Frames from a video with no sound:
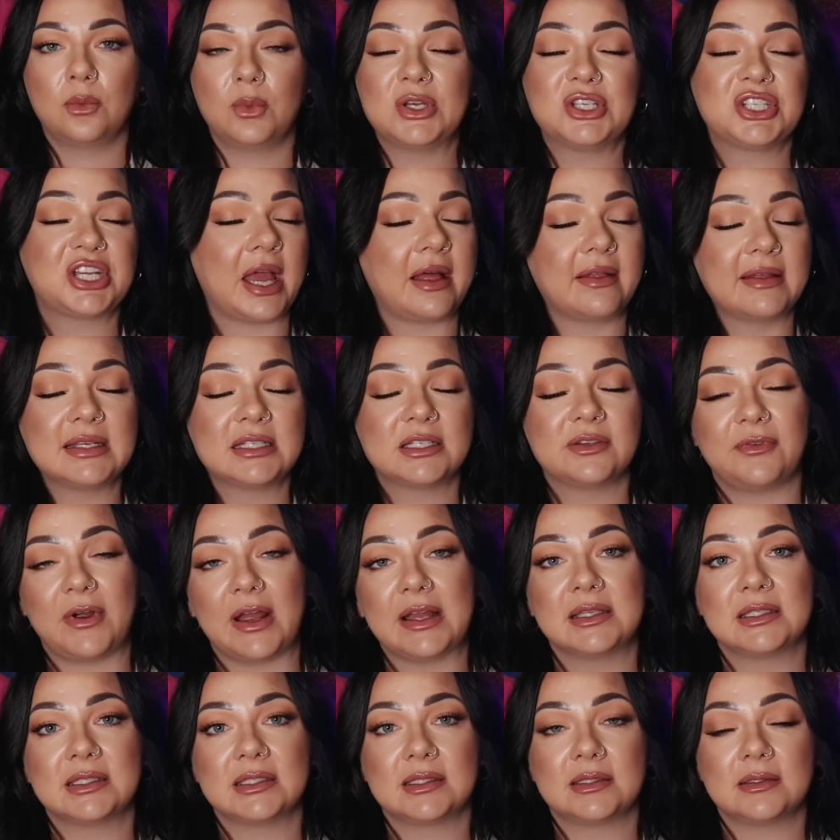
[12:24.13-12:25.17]
Which Kelly's
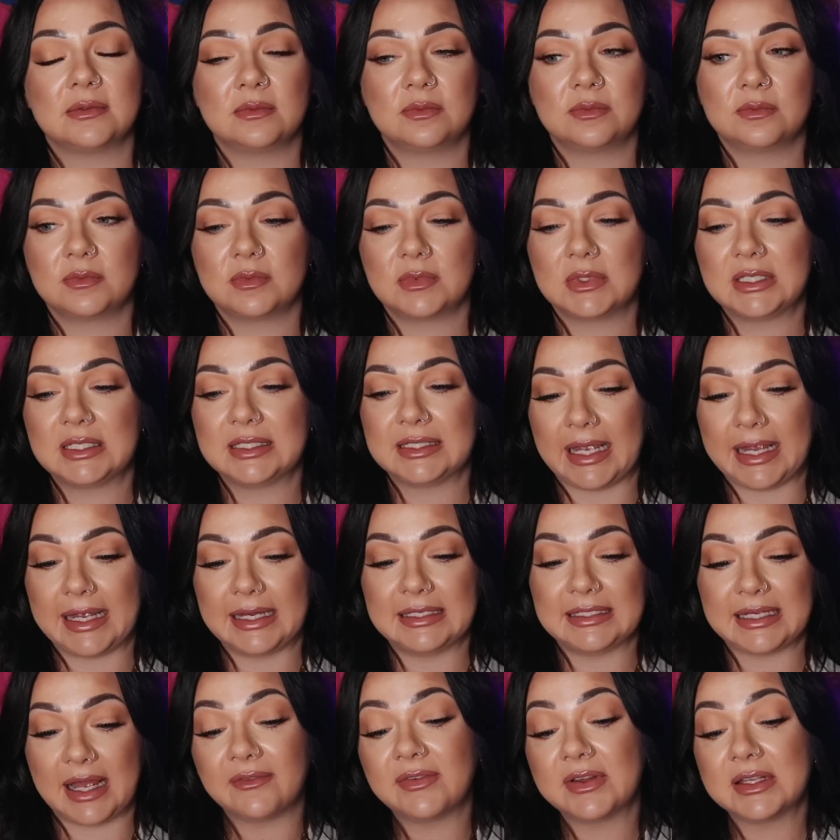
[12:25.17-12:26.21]
friends say
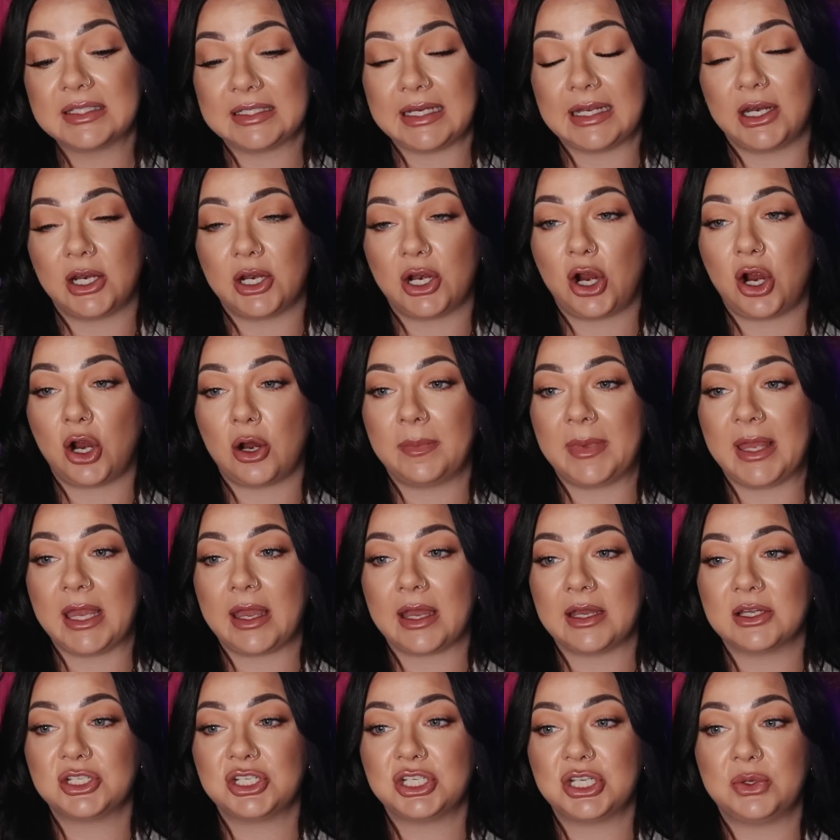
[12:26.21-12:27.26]
devastated her,
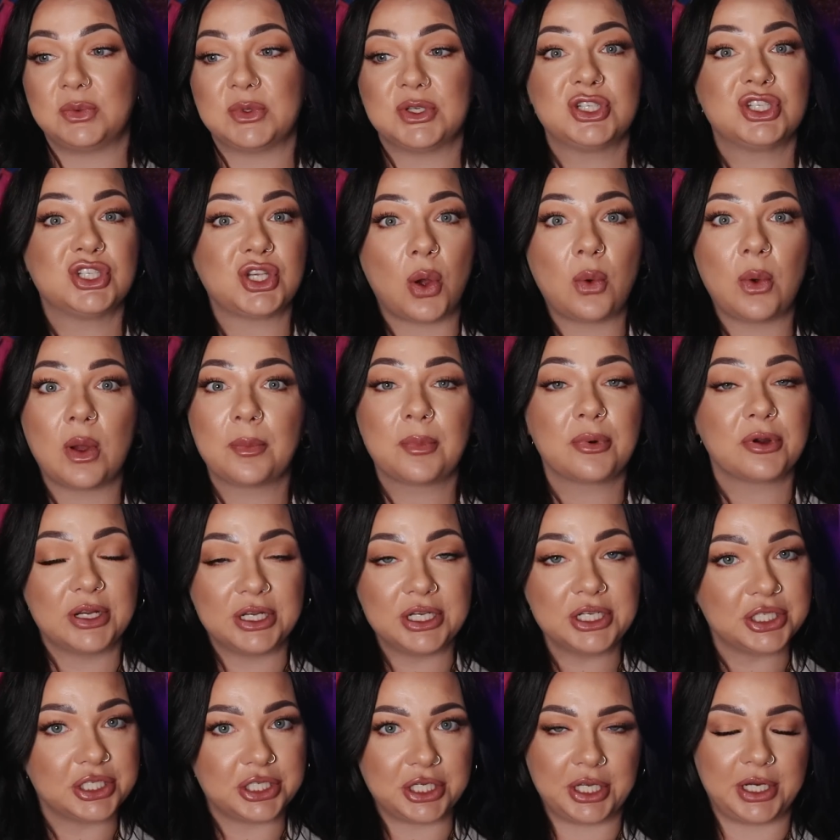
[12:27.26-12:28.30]
because she was so
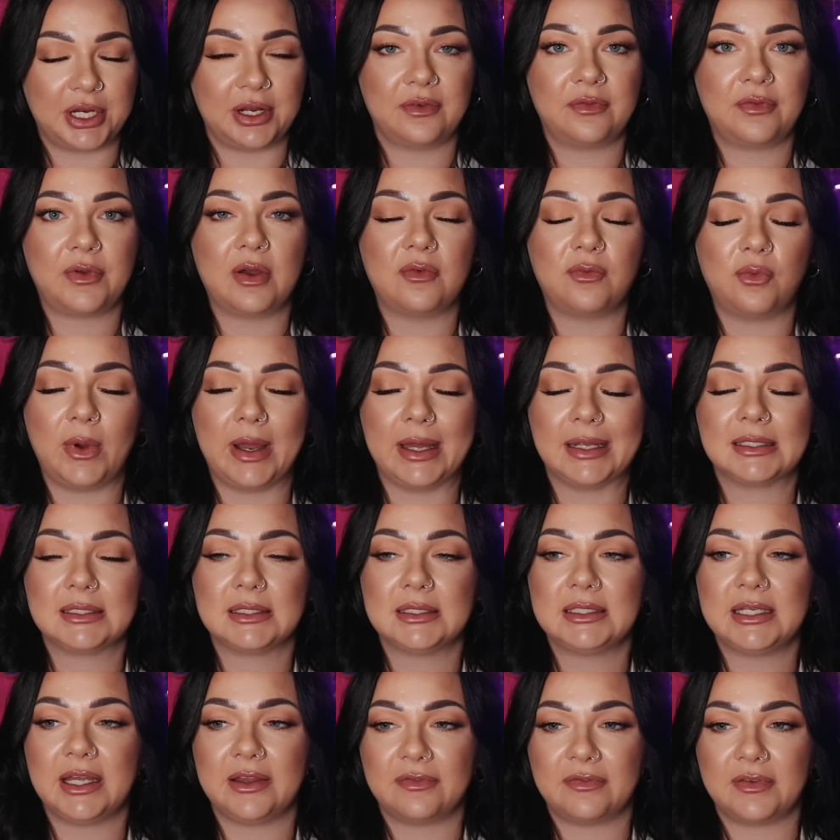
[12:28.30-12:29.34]
appreciative of what
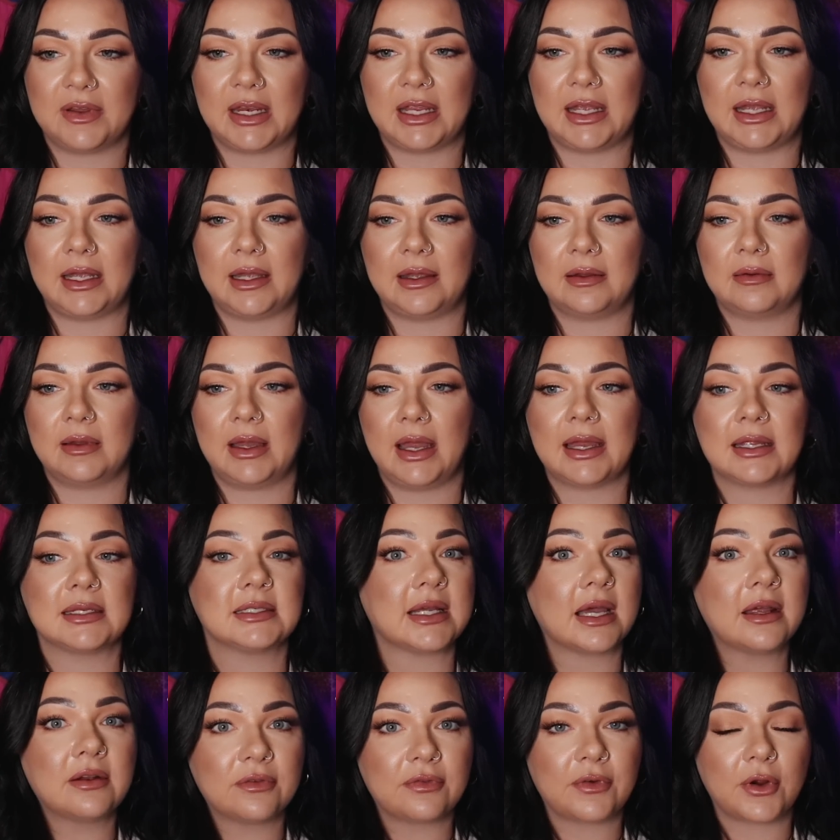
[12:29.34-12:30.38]
Tiffany had
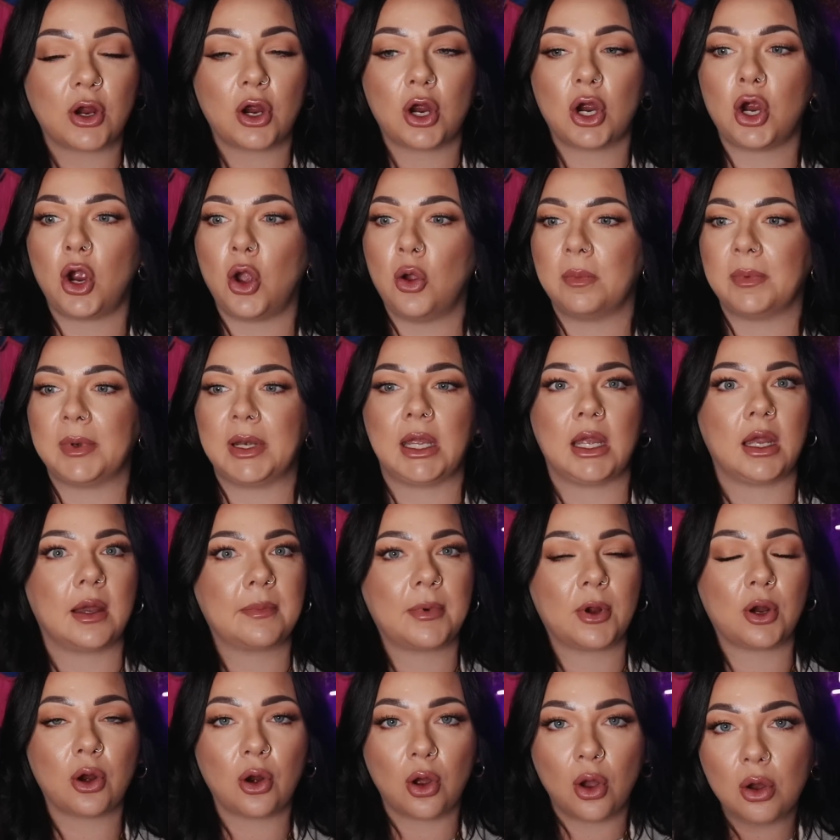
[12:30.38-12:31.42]
done for her, opening
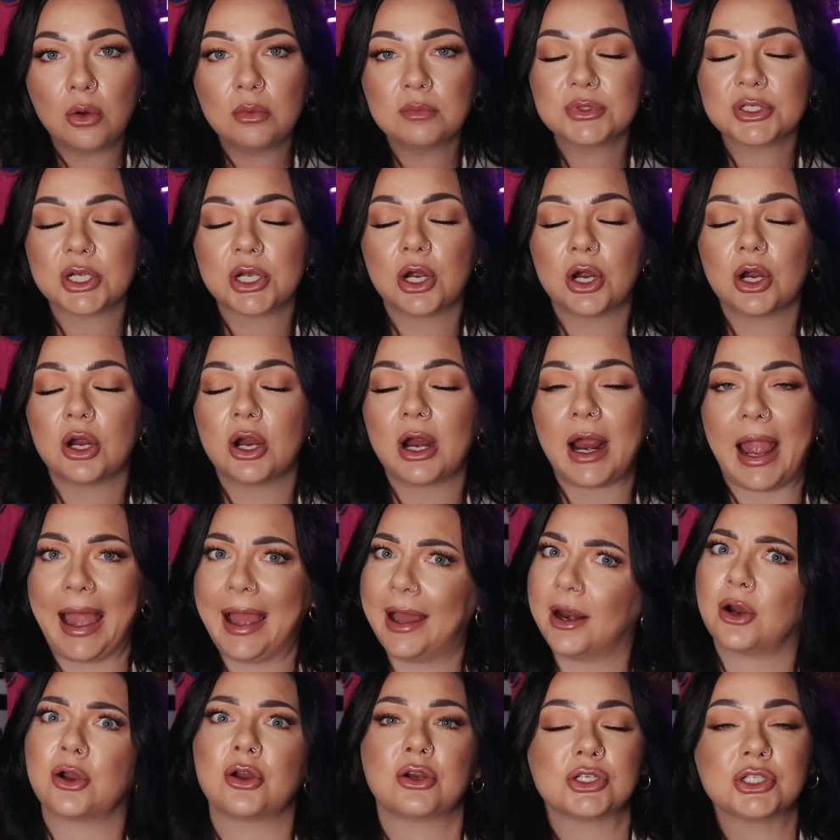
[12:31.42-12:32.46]
up her home to her
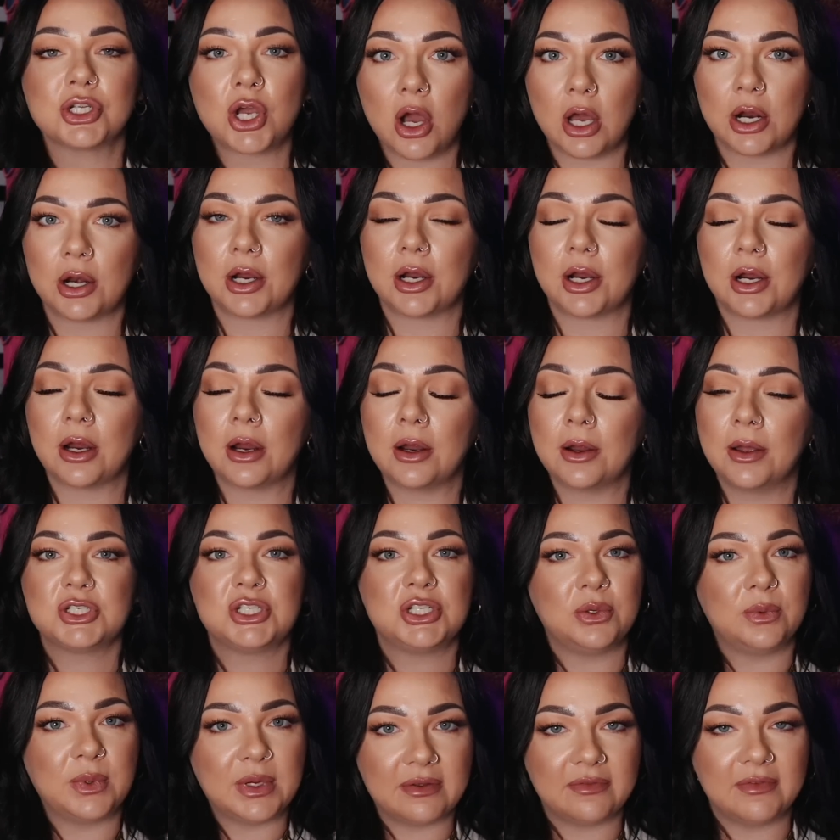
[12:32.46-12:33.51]
and her daughter.
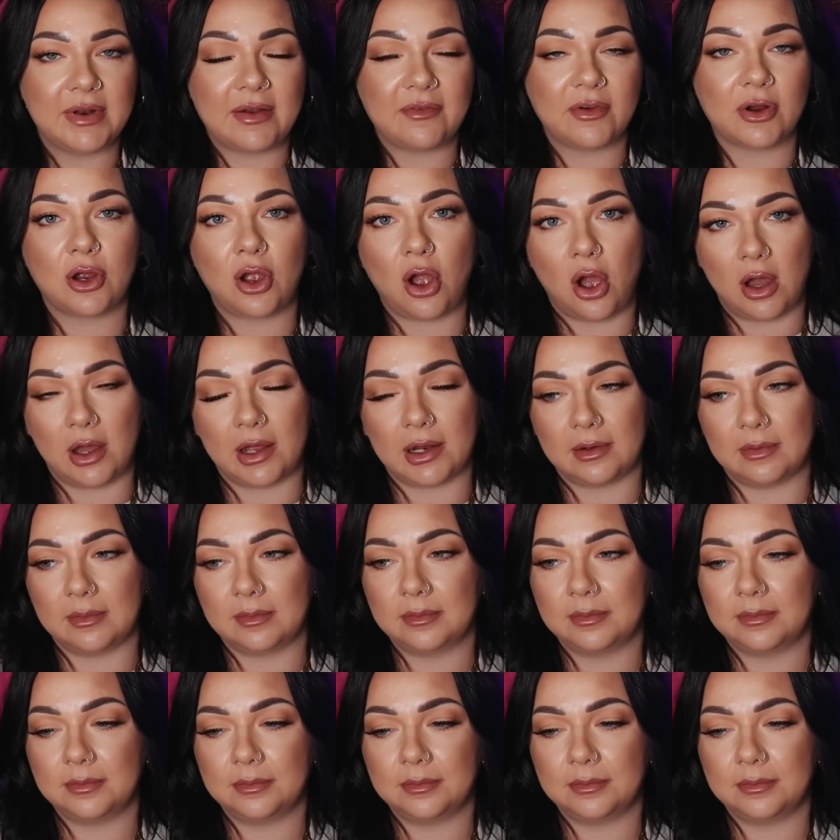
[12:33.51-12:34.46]
She would have never gone